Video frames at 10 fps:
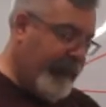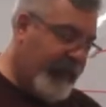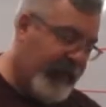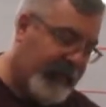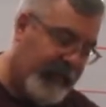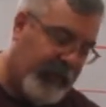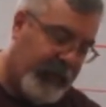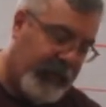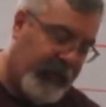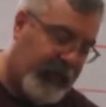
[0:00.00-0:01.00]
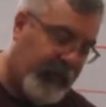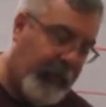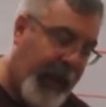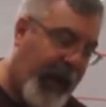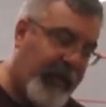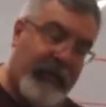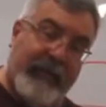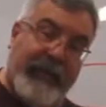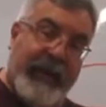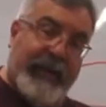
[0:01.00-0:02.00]
this particular
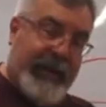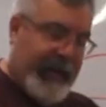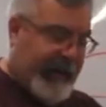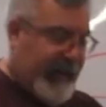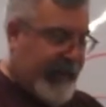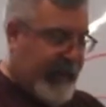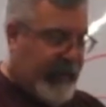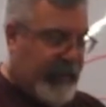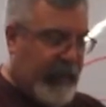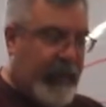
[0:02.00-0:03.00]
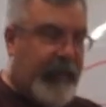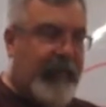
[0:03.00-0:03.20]
pattern's not that thick, too.